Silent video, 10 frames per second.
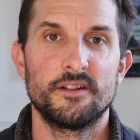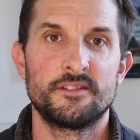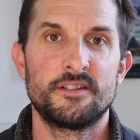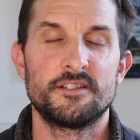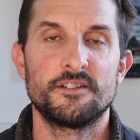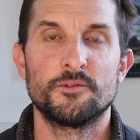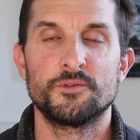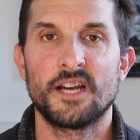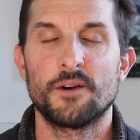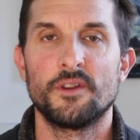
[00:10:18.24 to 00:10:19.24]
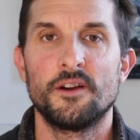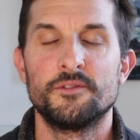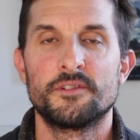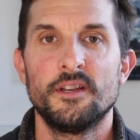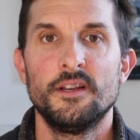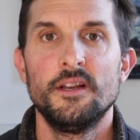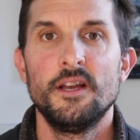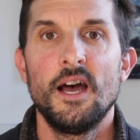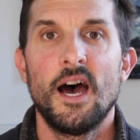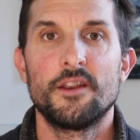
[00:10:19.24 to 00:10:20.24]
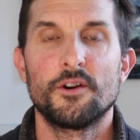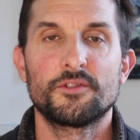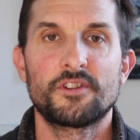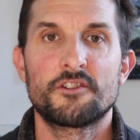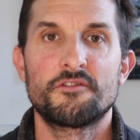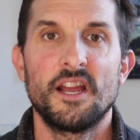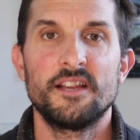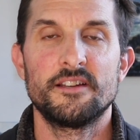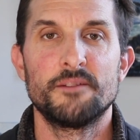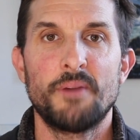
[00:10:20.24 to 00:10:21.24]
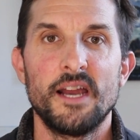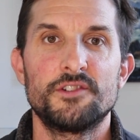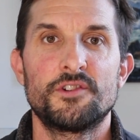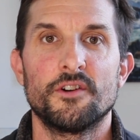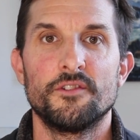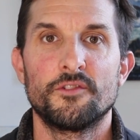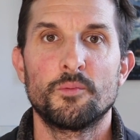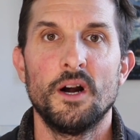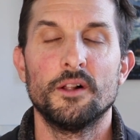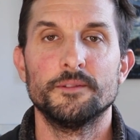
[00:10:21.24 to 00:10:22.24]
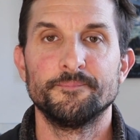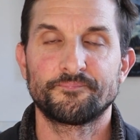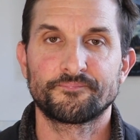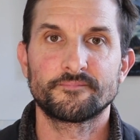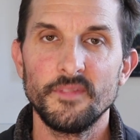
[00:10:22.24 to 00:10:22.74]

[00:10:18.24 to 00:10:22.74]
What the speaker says: as digital downloads. And I also created a Patreon as well.